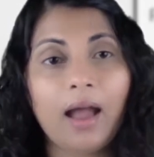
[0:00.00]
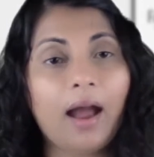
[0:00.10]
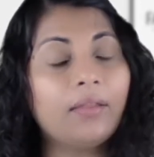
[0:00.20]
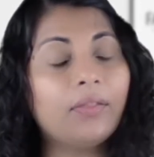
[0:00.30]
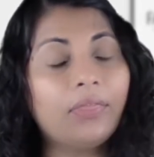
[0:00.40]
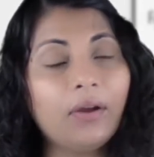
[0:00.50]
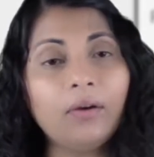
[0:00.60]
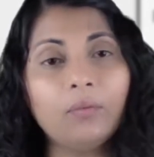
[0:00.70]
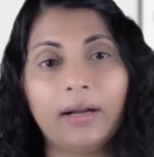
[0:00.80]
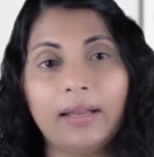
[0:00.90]
And the
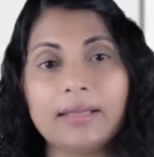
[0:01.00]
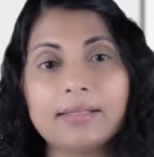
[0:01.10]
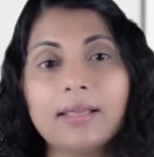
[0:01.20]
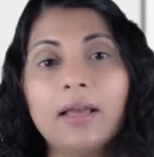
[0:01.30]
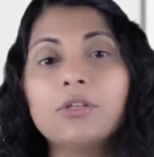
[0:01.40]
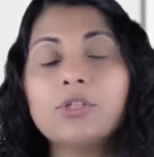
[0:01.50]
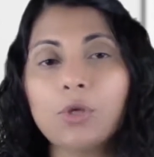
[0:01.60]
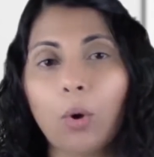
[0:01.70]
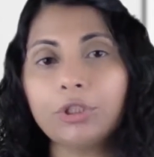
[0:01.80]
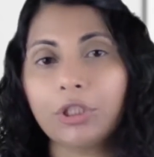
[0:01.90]
third one is
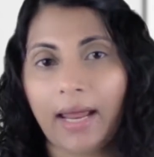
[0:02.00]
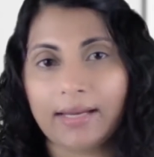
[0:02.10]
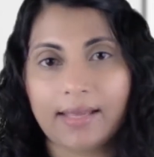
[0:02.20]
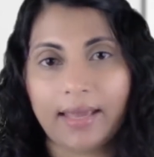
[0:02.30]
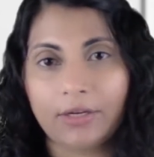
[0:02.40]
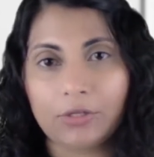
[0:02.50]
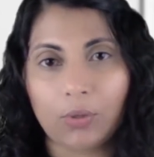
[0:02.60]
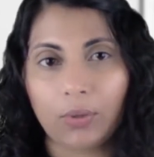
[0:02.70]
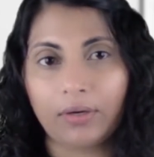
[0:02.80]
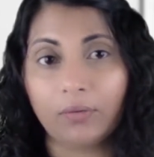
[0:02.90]
social anxiety
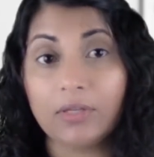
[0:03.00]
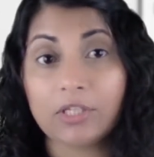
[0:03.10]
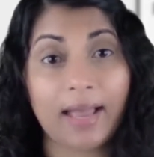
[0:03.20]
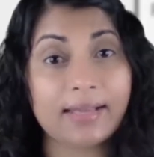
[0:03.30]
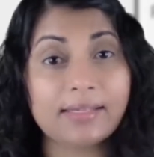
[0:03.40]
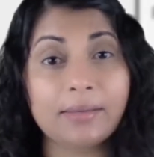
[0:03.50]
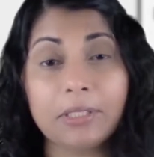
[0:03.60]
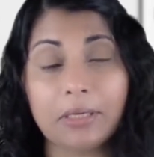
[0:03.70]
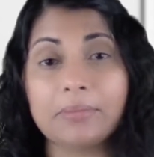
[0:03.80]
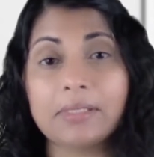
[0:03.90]
disorder, which has
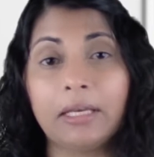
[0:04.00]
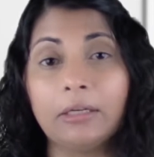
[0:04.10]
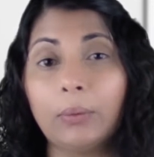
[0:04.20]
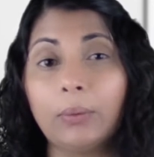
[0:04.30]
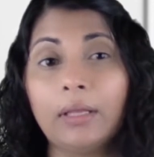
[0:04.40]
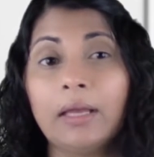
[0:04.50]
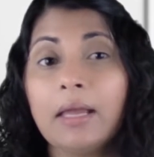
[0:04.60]
symptoms include